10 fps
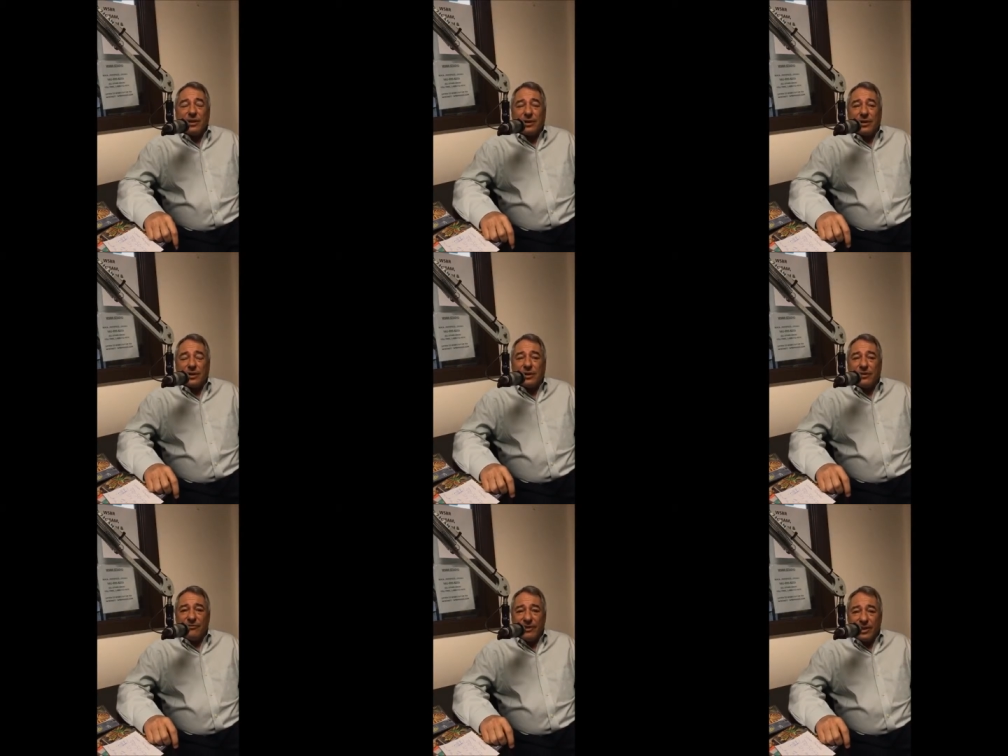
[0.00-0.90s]
are
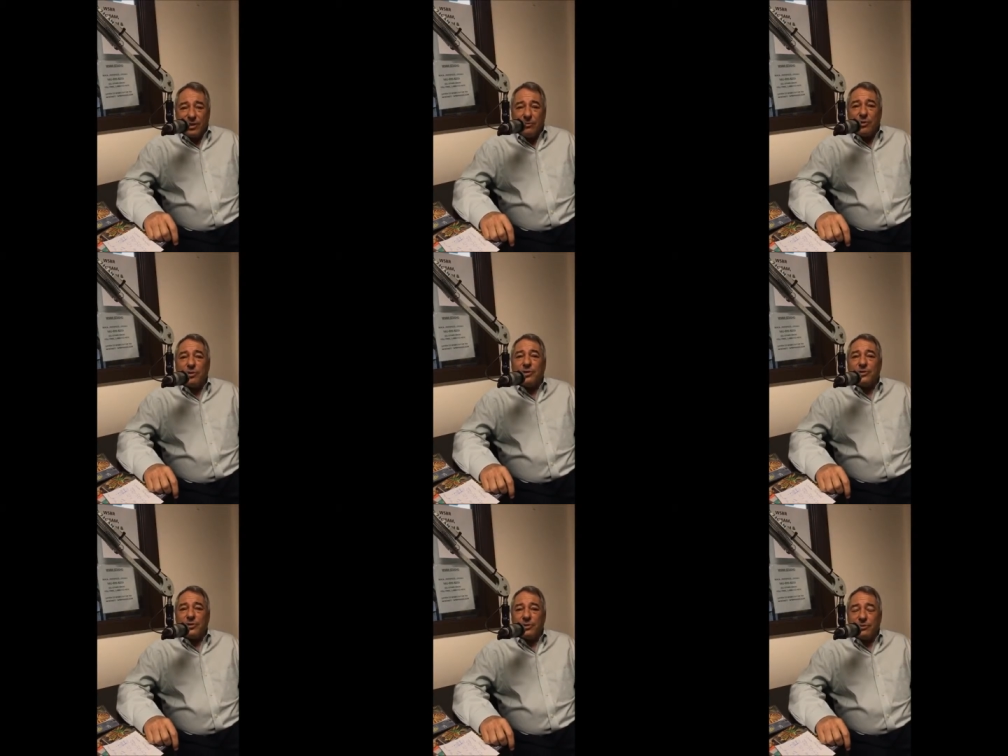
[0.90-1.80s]
available
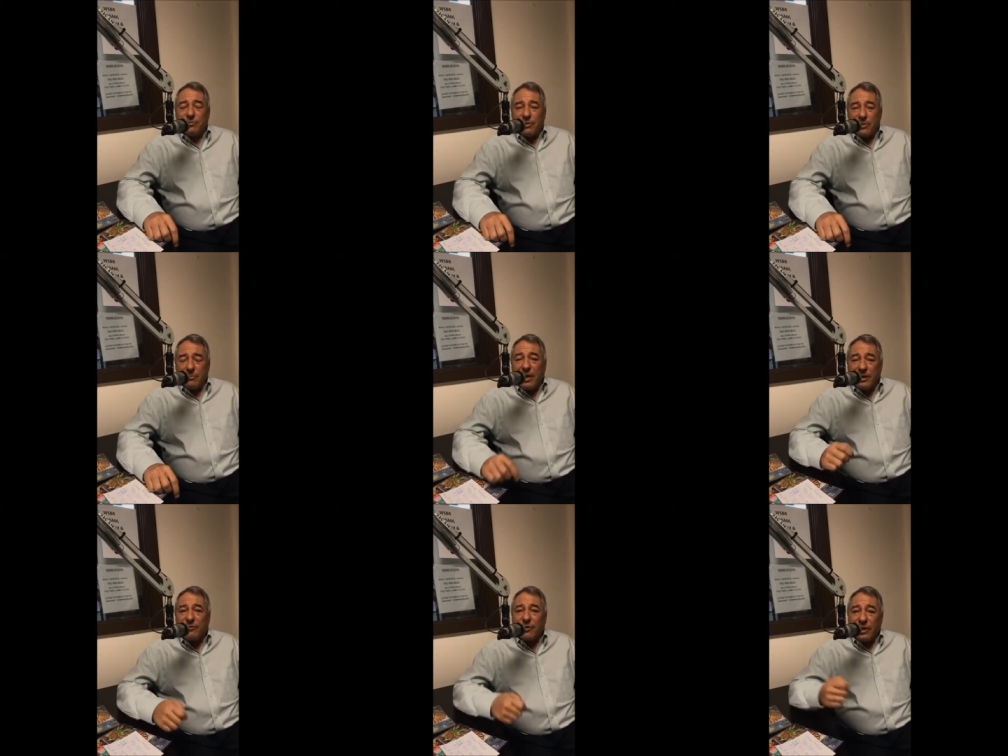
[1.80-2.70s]
to, to
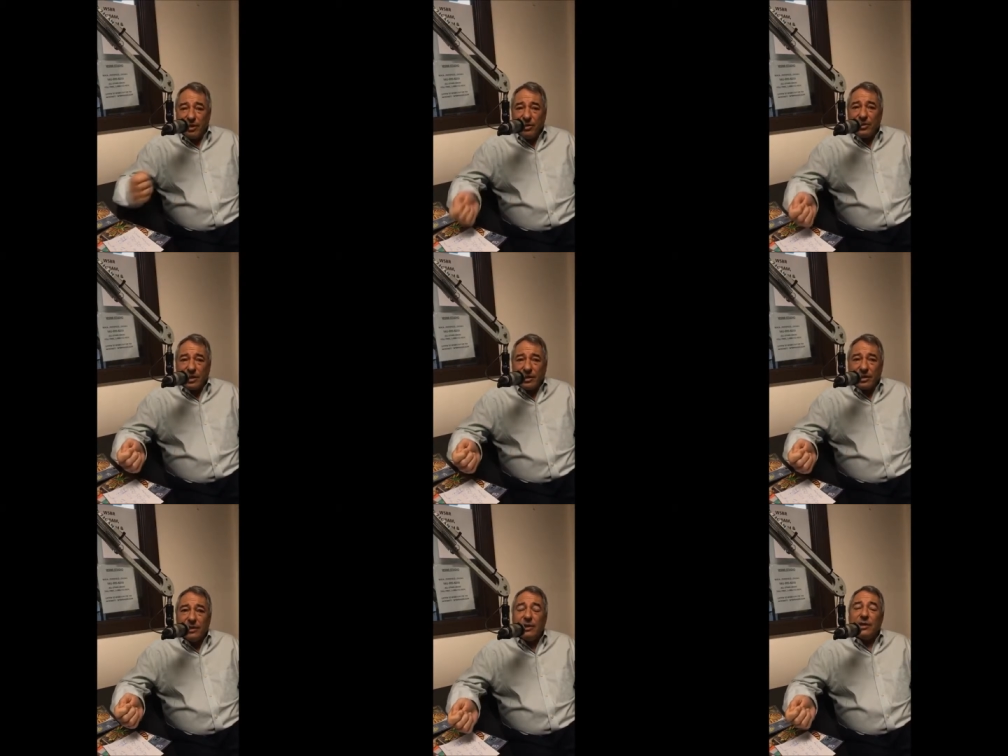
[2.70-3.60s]
pay for health
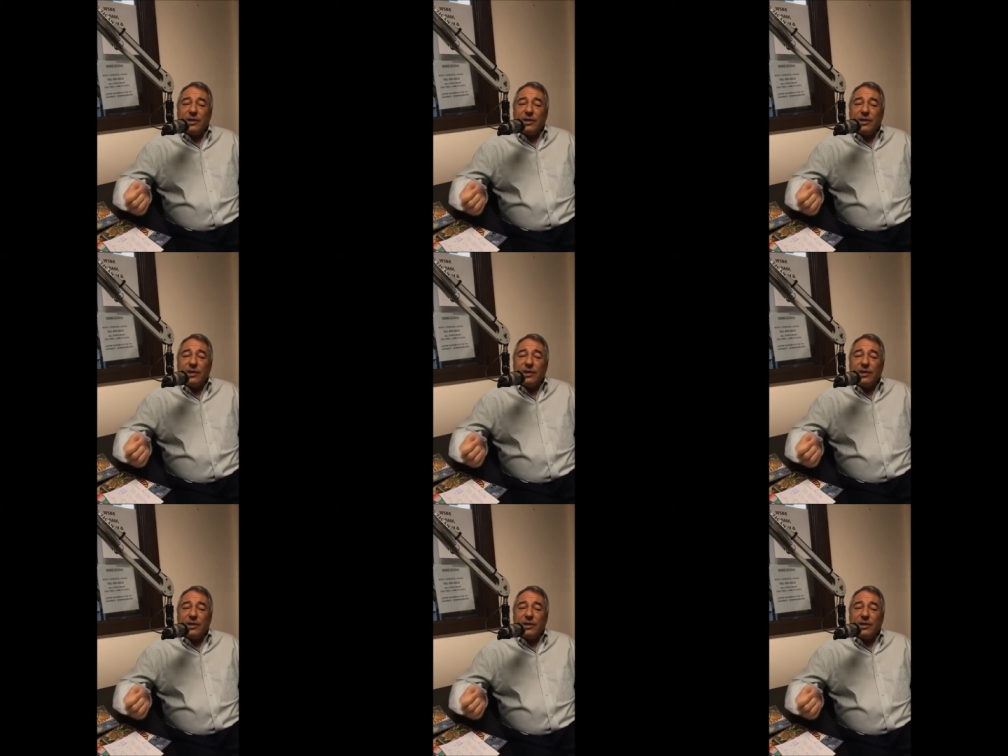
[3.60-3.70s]
care